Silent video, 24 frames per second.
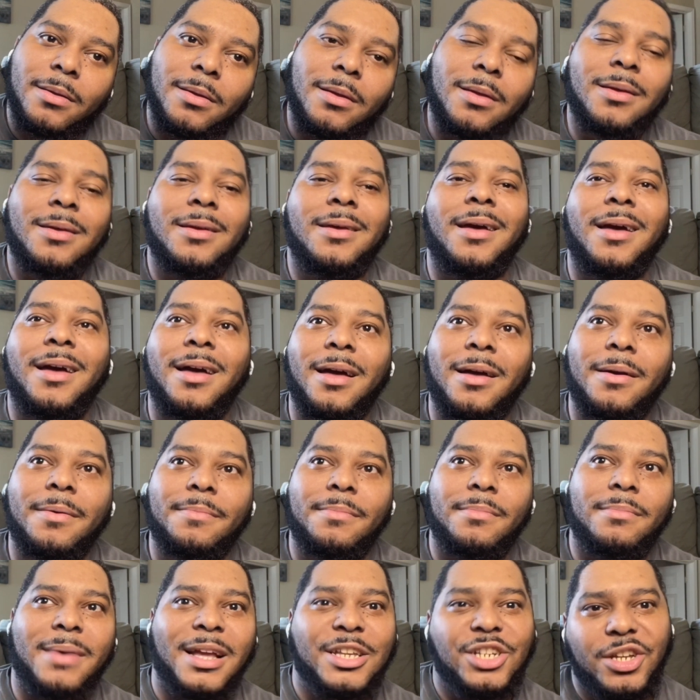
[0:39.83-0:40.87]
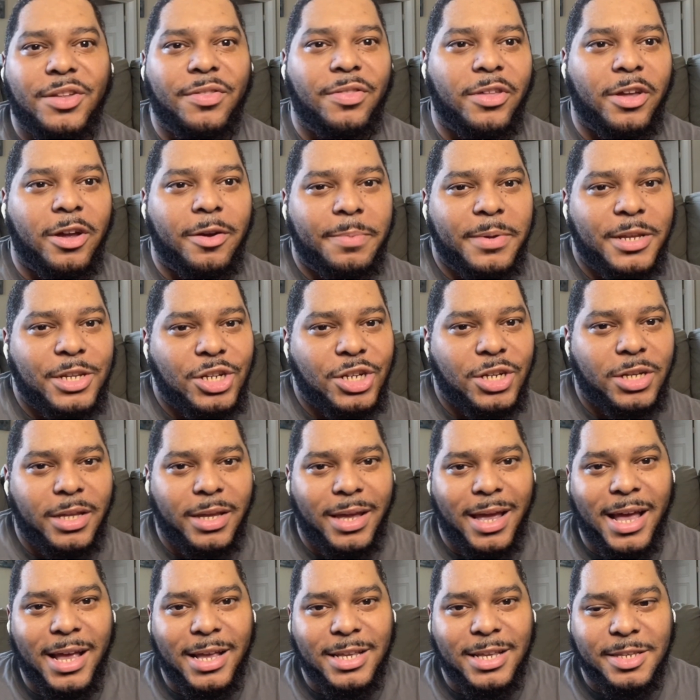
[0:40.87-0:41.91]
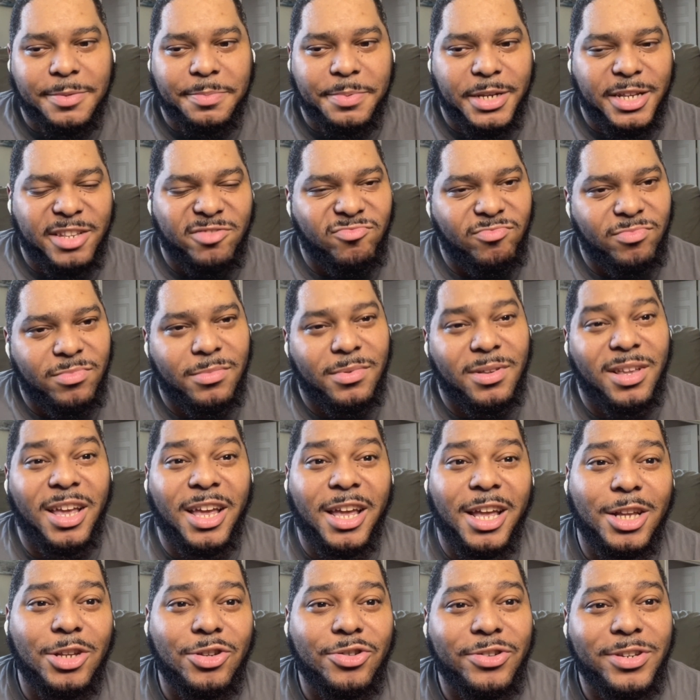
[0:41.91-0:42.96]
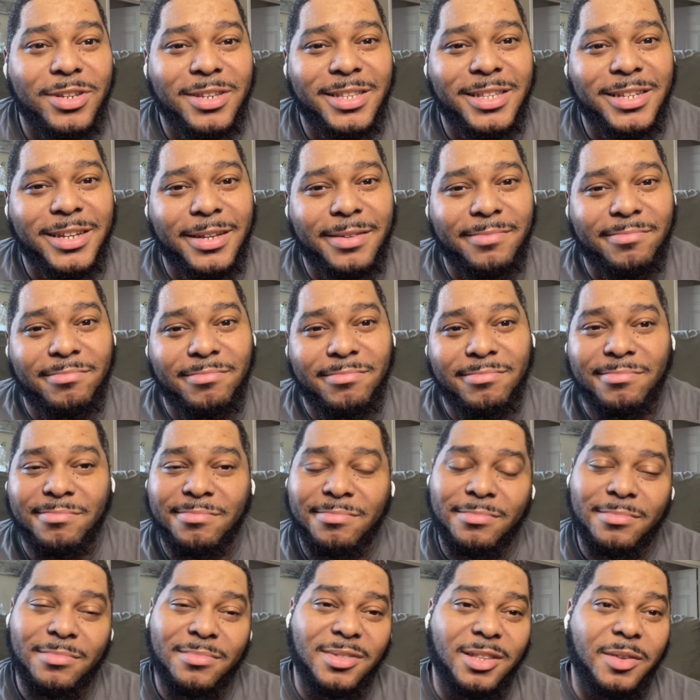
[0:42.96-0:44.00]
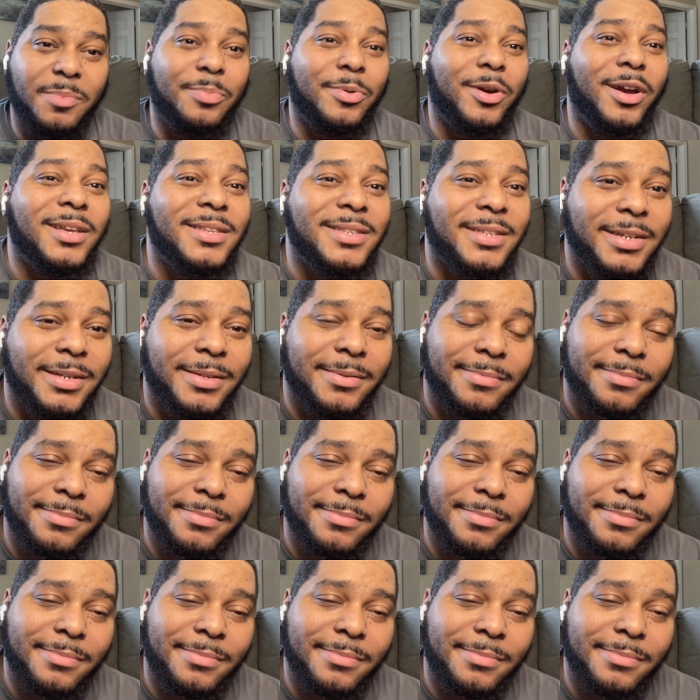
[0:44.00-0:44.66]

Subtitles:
My gene therapy journey has been interesting, depressing,